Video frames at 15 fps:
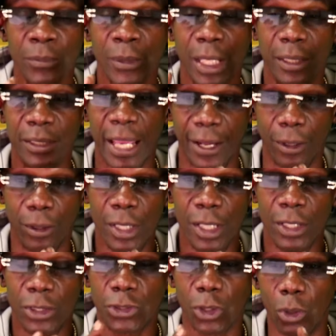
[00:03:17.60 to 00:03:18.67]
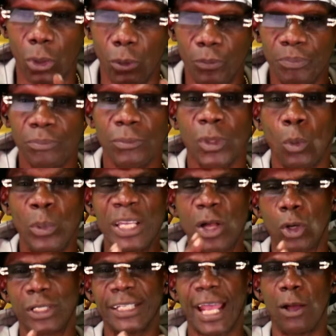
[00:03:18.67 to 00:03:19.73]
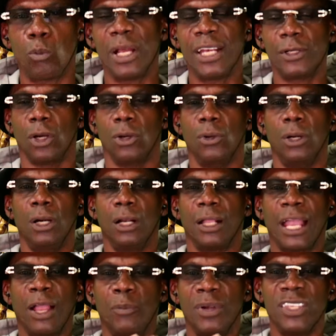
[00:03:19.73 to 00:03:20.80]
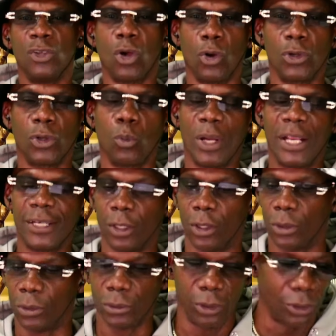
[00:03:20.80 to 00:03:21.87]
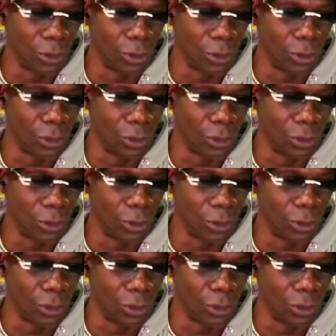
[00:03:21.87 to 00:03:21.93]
Now, so we go to that window and when you go to window, you know,